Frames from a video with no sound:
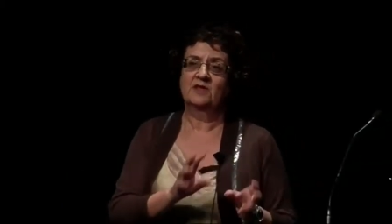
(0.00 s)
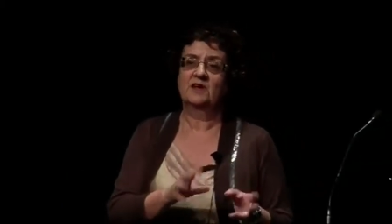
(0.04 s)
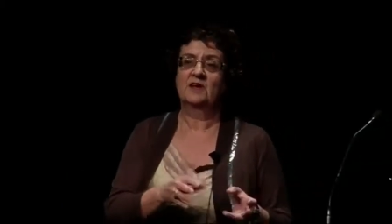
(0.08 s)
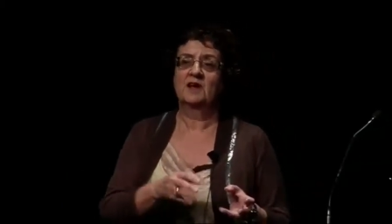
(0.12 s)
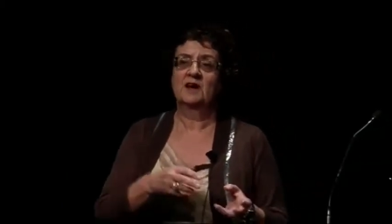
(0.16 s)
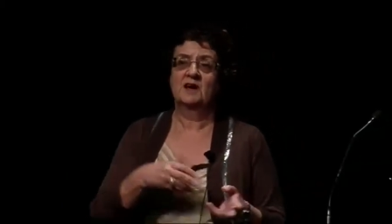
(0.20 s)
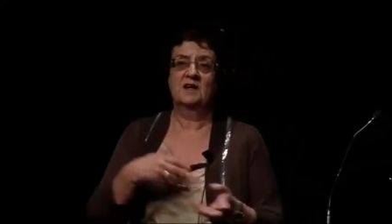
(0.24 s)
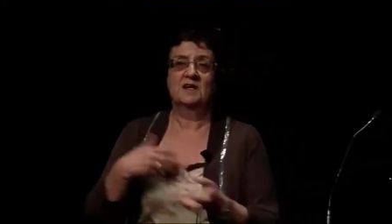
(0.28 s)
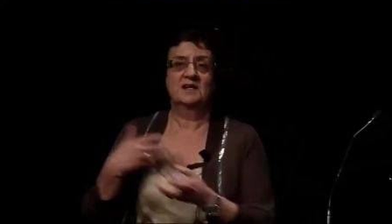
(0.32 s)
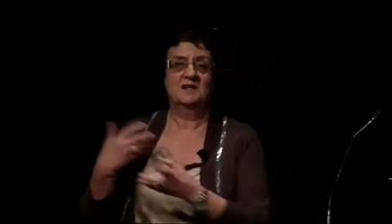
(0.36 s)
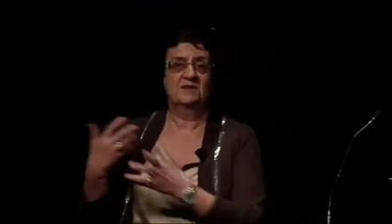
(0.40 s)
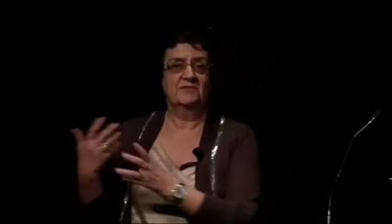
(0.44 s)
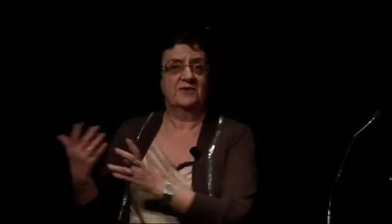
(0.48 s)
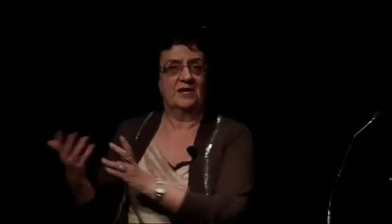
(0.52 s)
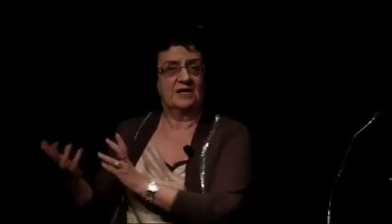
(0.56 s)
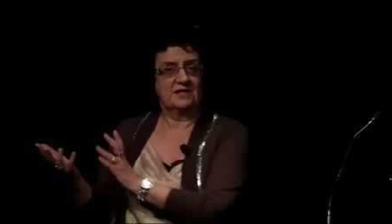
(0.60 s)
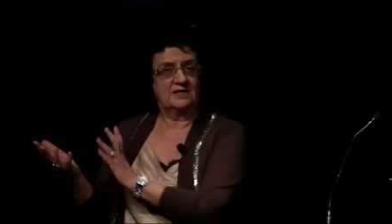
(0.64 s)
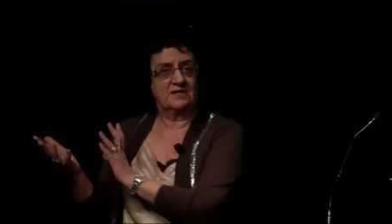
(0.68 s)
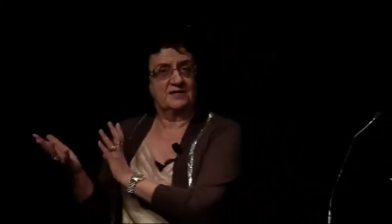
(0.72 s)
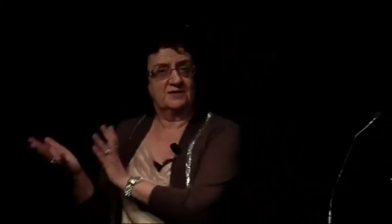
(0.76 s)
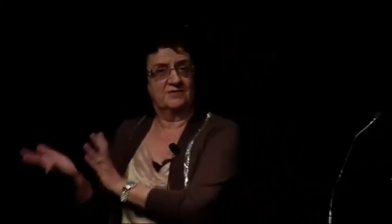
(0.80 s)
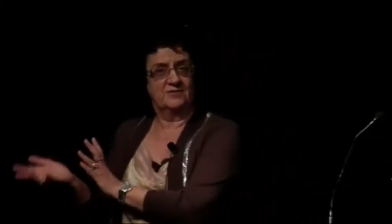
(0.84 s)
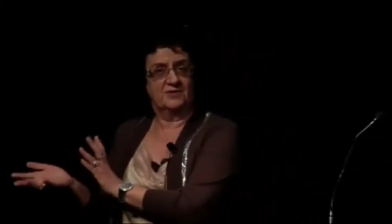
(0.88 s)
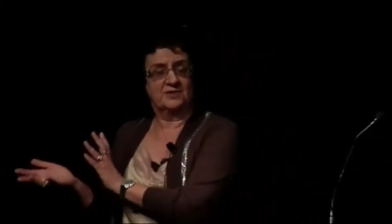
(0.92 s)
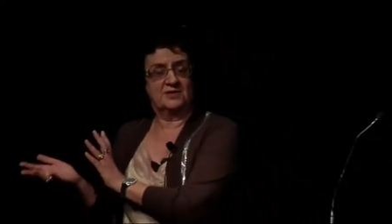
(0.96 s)
kind of
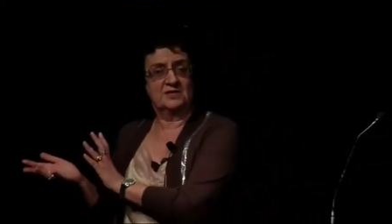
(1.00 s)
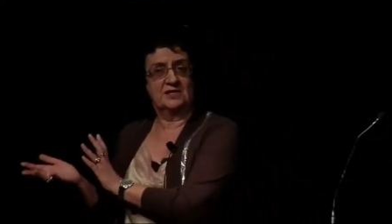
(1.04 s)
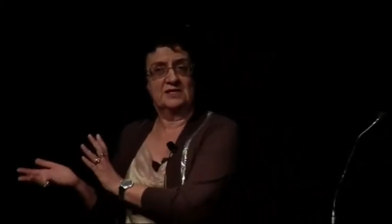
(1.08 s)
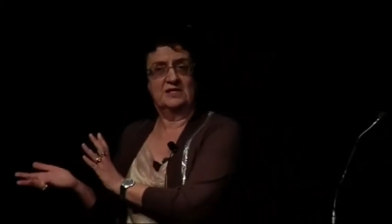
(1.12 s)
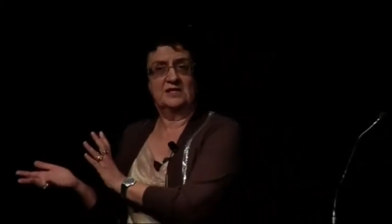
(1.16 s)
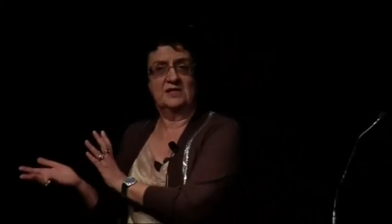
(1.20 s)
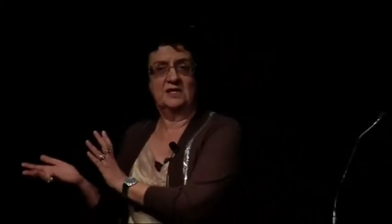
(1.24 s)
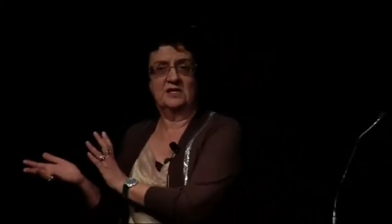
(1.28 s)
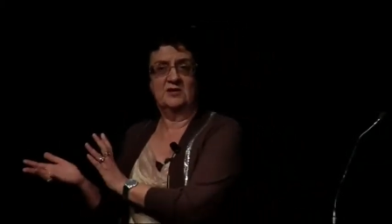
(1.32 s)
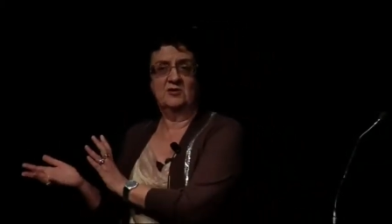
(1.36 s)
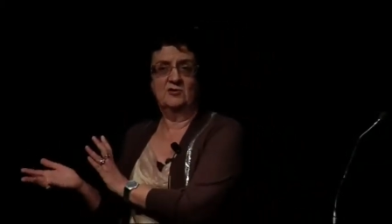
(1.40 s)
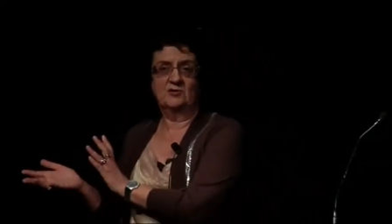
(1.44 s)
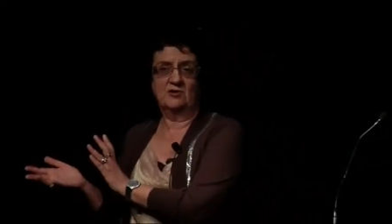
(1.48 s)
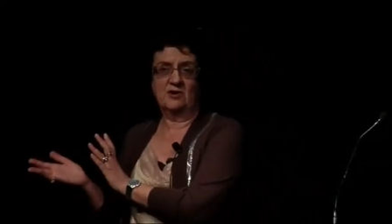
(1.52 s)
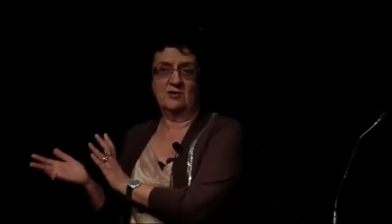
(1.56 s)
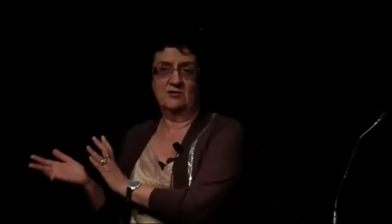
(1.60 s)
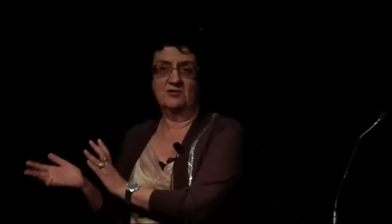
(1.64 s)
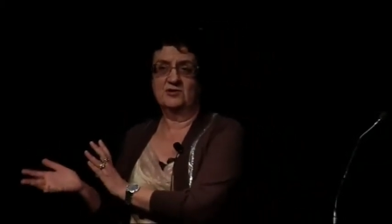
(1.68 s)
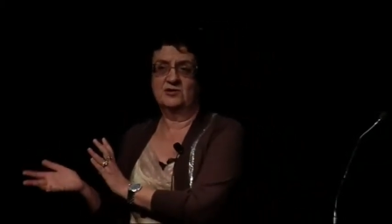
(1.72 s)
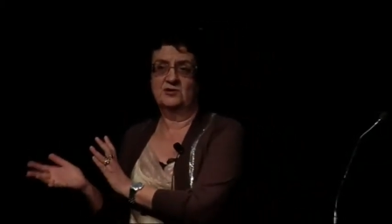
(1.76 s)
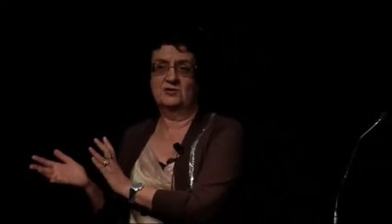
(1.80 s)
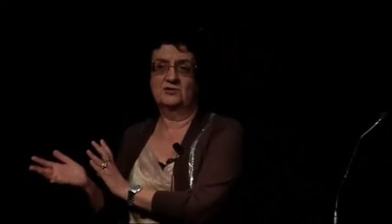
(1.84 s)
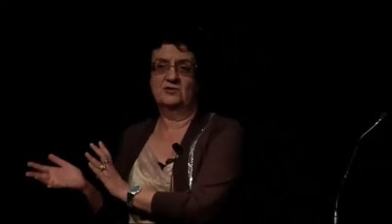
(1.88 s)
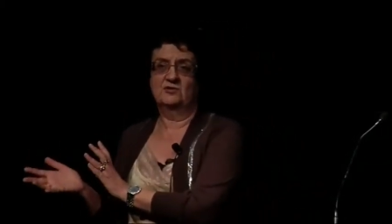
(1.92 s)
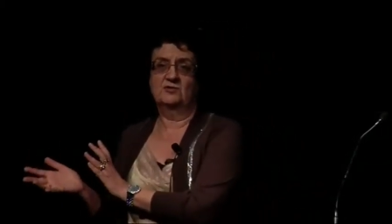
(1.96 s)
activity that you're going
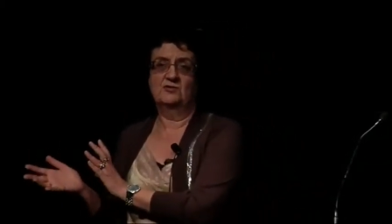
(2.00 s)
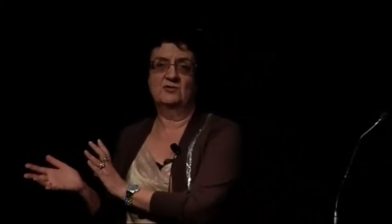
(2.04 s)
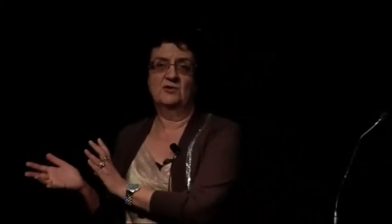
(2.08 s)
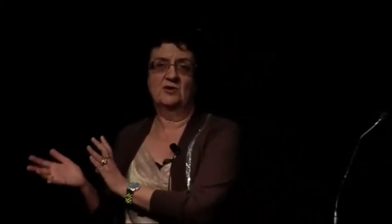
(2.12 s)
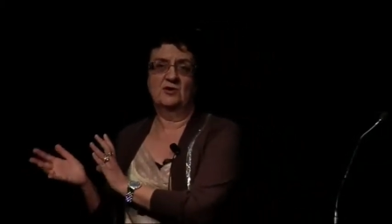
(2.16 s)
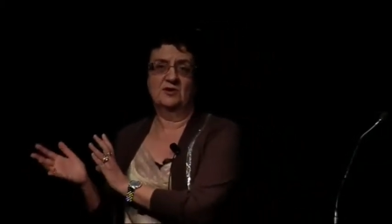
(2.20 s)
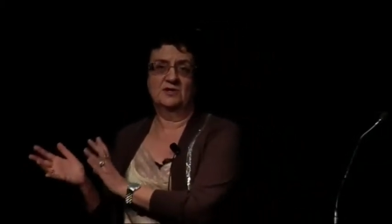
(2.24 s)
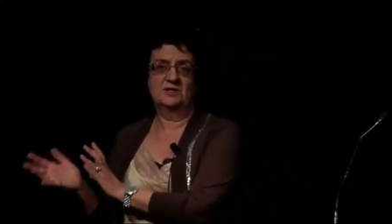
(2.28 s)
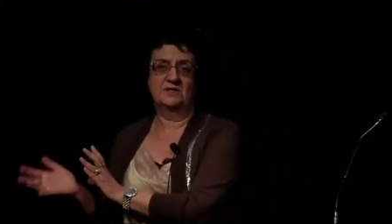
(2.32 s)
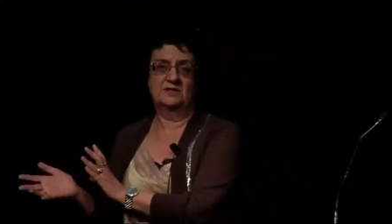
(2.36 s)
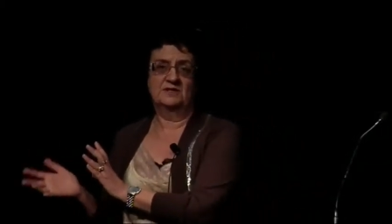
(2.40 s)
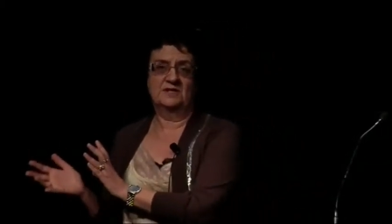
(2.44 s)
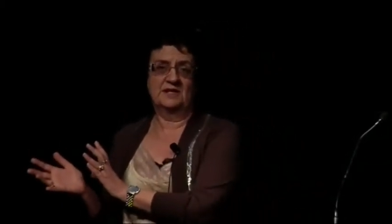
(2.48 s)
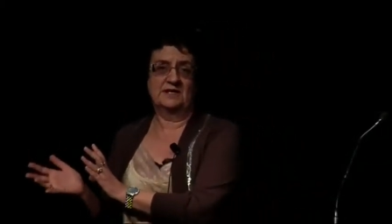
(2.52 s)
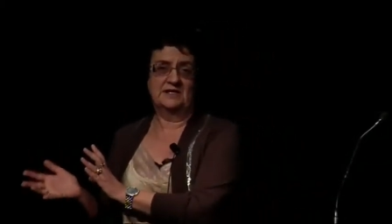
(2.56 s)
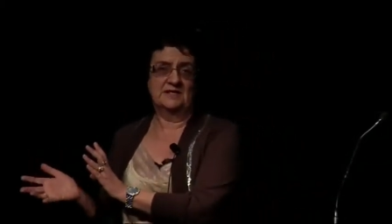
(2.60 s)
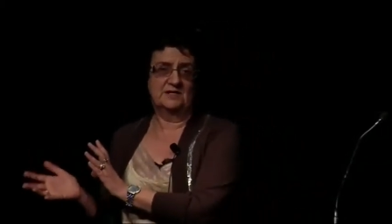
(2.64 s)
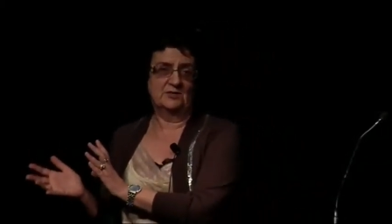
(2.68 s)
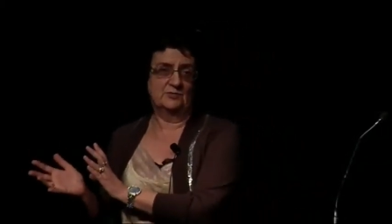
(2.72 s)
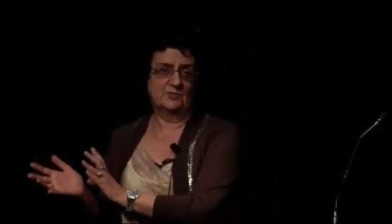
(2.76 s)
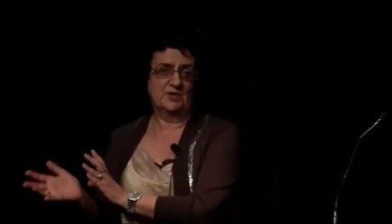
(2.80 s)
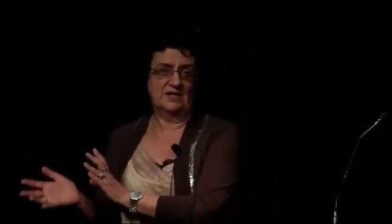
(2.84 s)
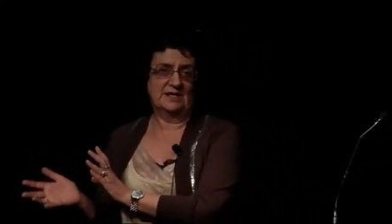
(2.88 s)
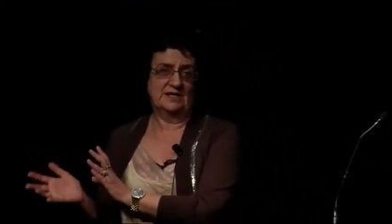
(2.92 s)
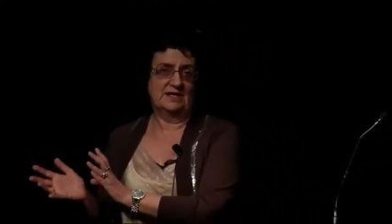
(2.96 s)
to do on a data
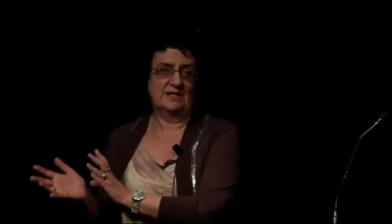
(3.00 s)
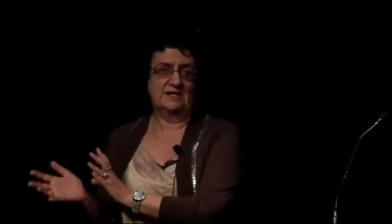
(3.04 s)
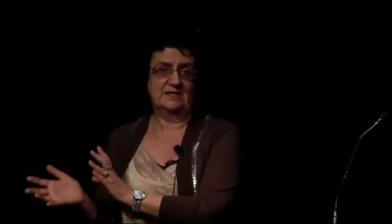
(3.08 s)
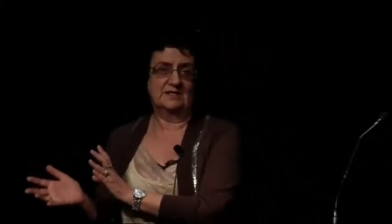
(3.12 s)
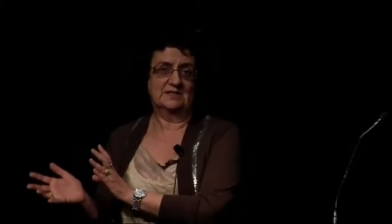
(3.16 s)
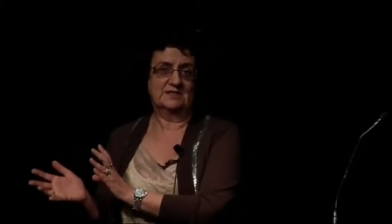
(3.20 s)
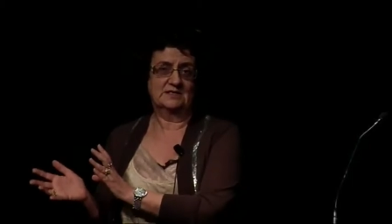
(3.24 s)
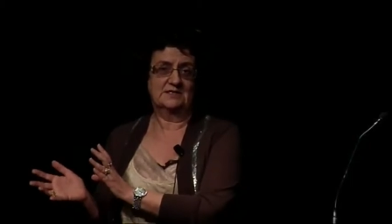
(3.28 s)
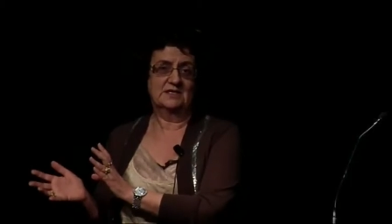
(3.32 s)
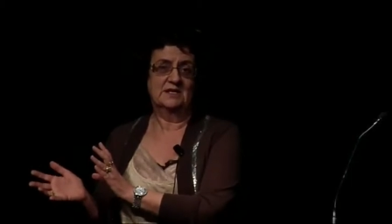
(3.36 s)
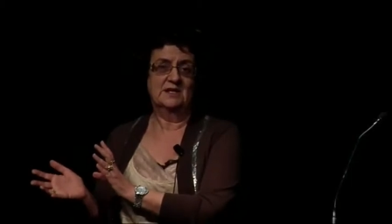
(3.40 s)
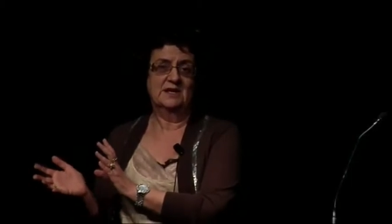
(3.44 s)
warehouse.